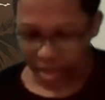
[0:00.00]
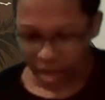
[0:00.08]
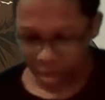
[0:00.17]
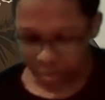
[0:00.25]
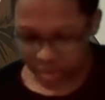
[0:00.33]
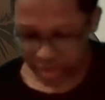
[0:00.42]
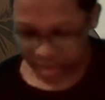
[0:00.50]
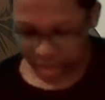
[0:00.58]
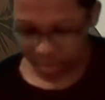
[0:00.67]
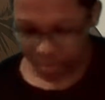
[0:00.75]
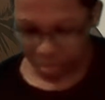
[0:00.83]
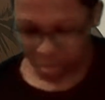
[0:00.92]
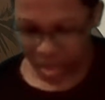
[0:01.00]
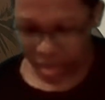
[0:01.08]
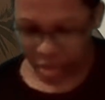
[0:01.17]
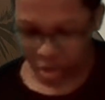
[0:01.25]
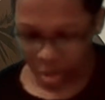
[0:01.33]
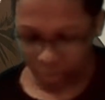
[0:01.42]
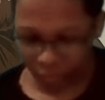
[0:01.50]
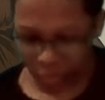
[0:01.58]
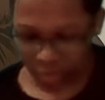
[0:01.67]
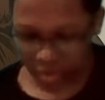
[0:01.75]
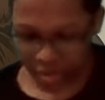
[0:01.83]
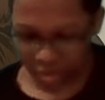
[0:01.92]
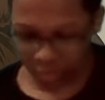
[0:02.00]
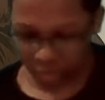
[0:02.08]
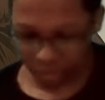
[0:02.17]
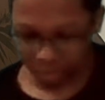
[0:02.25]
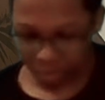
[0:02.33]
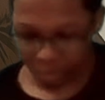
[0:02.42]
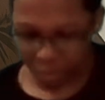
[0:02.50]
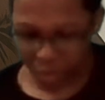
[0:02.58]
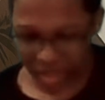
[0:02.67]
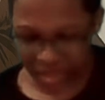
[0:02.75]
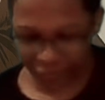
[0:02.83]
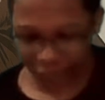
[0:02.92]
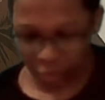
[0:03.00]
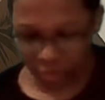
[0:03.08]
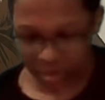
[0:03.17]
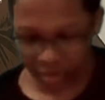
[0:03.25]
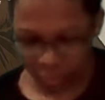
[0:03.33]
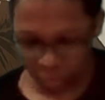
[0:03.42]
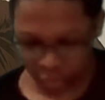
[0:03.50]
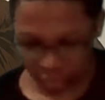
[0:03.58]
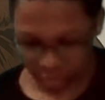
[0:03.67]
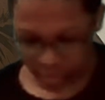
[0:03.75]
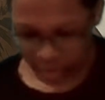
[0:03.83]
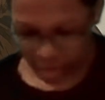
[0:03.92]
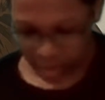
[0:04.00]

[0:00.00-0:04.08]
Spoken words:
I always thought Macomb folks here were the best folks in the world.